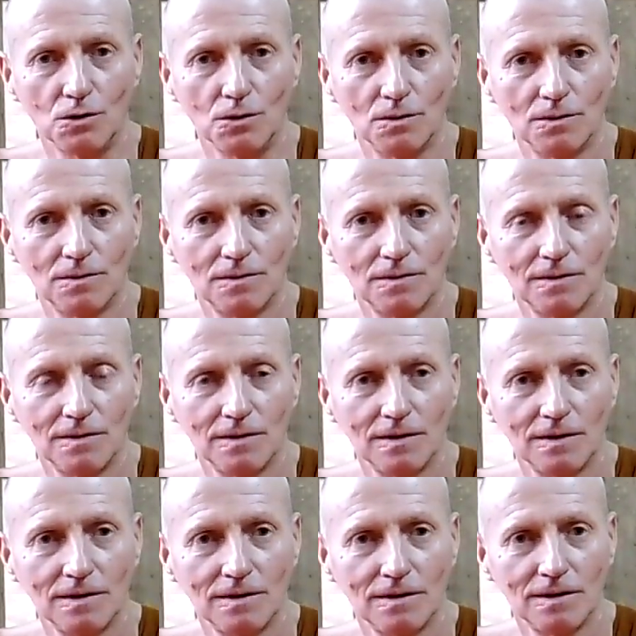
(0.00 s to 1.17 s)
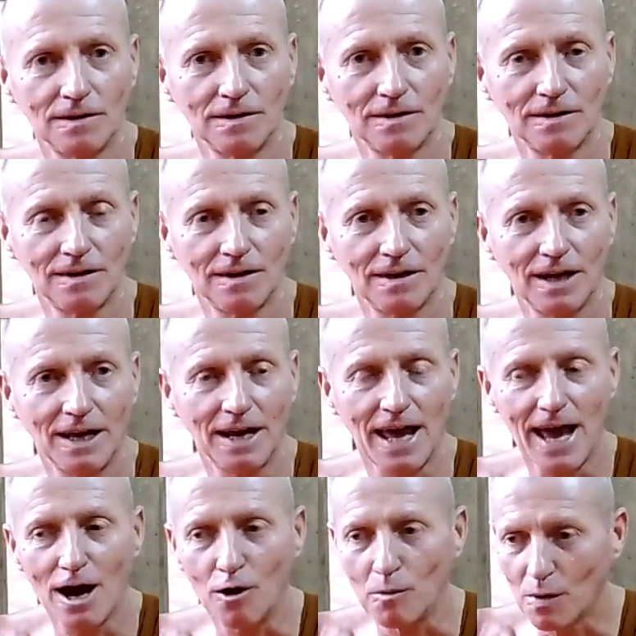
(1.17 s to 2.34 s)
and help with everything you're
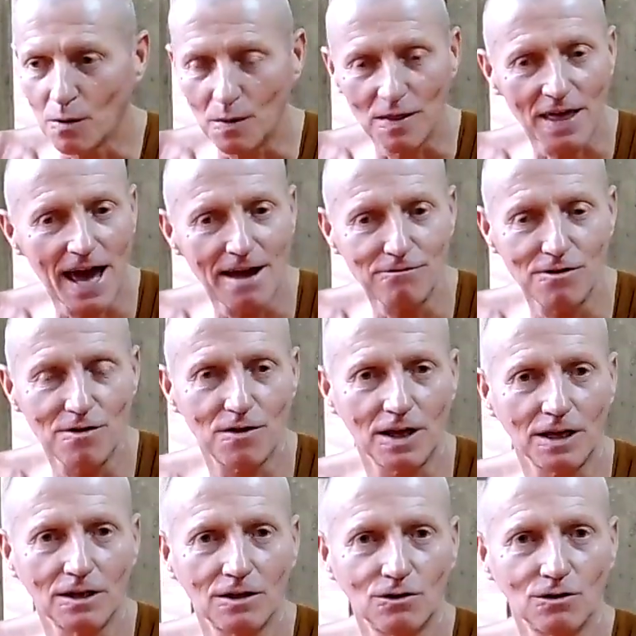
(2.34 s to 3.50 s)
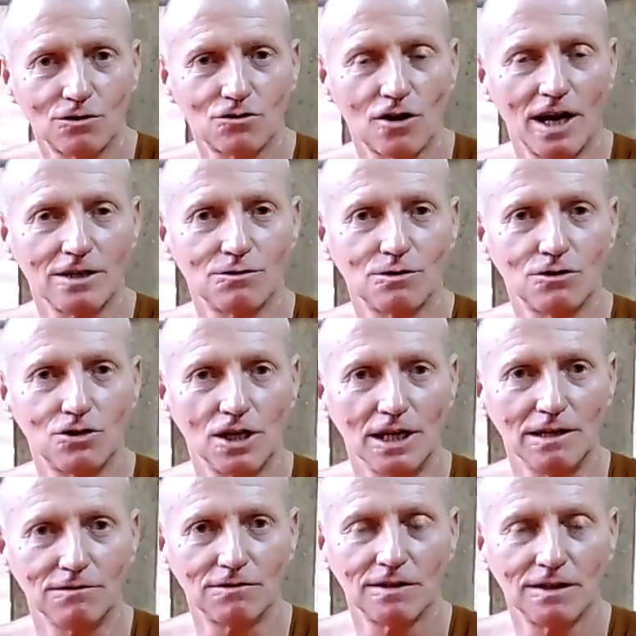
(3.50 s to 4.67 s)
trying to achieve in life.
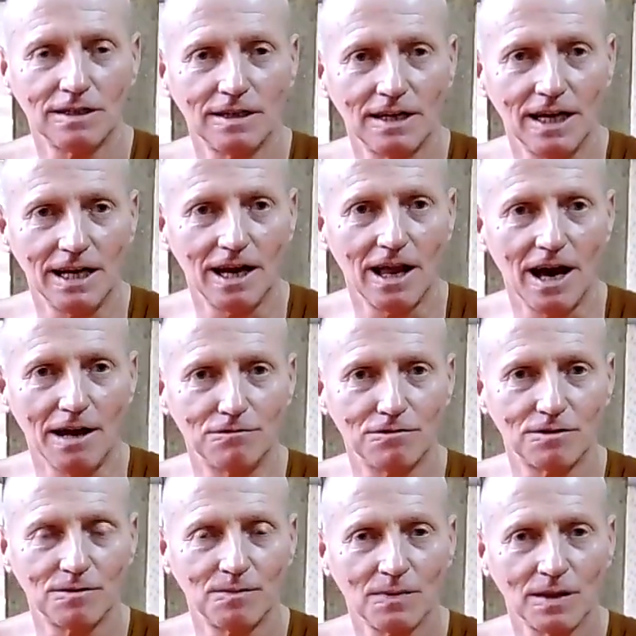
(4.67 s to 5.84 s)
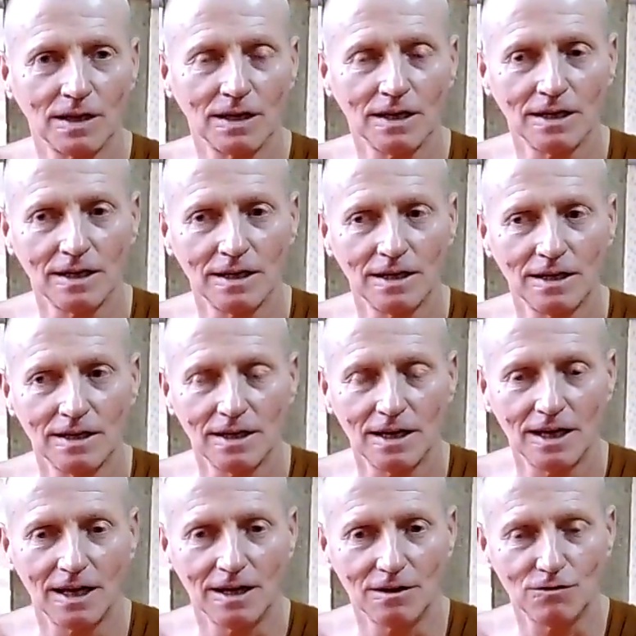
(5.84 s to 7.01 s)
And if you are trying to achieve
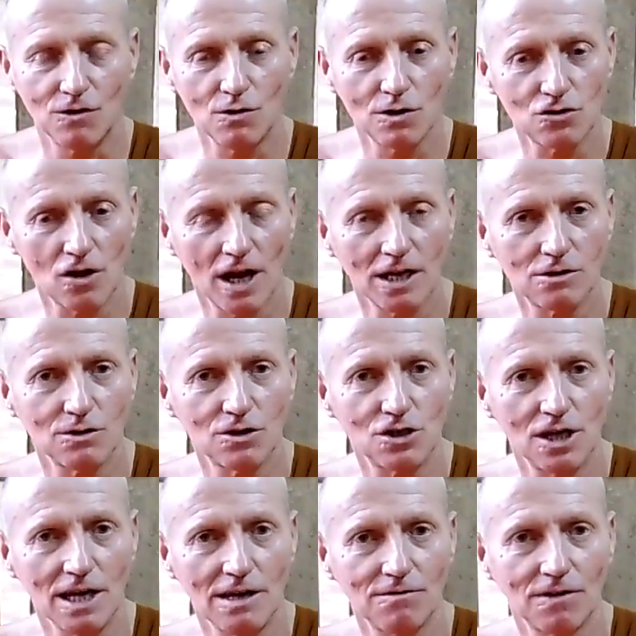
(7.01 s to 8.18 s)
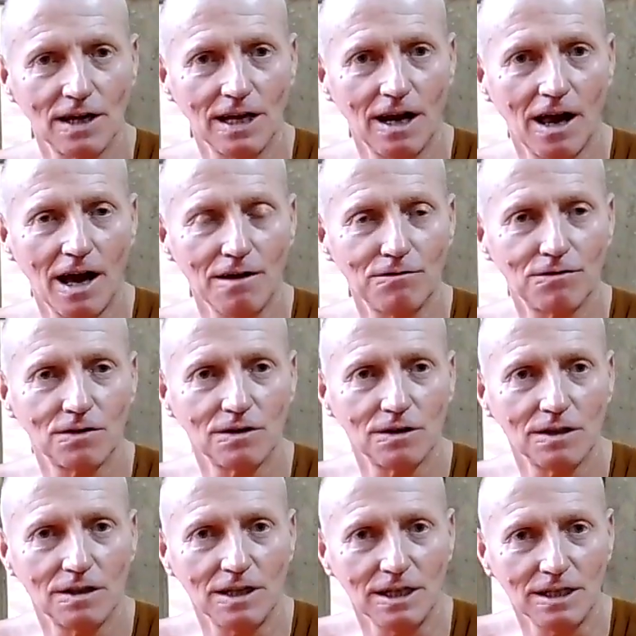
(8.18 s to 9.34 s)
in life the goal of
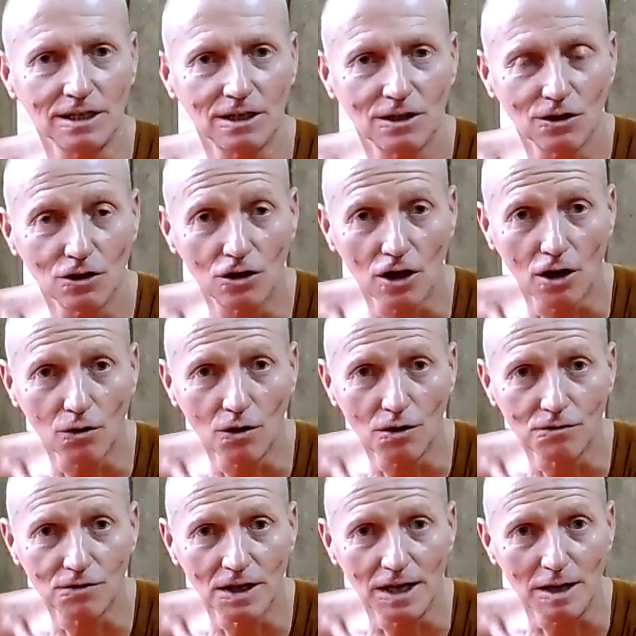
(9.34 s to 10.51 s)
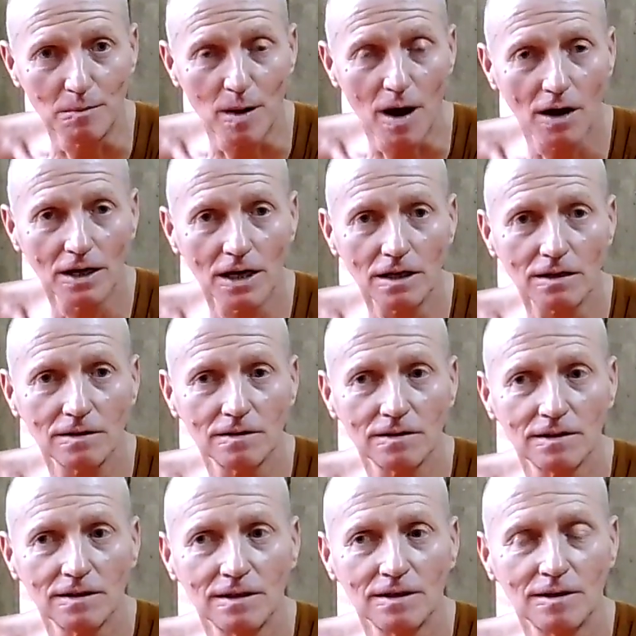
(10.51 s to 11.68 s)
nibbana, freedom from
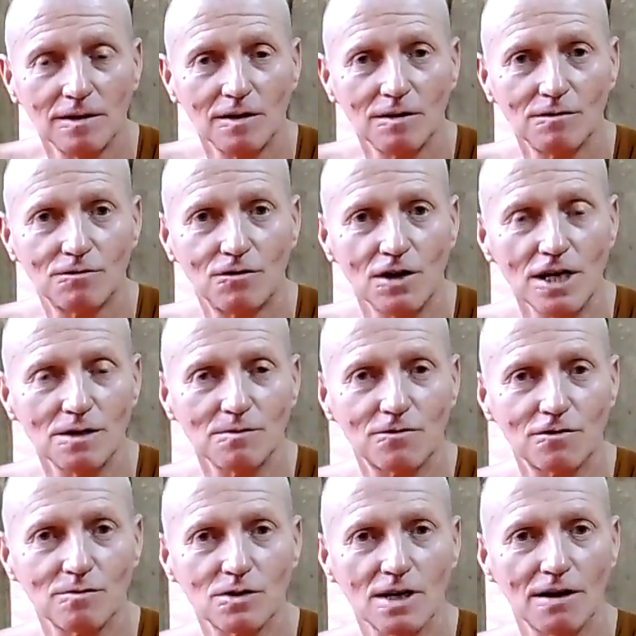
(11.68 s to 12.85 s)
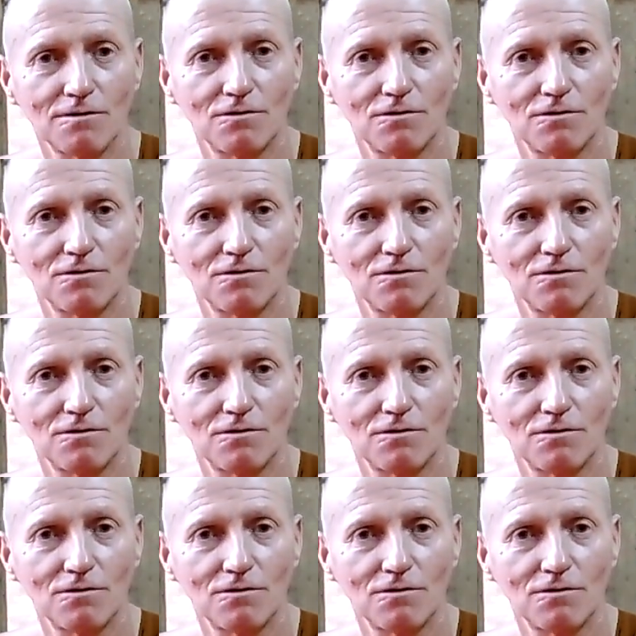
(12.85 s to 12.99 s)
suffering in this lifetime,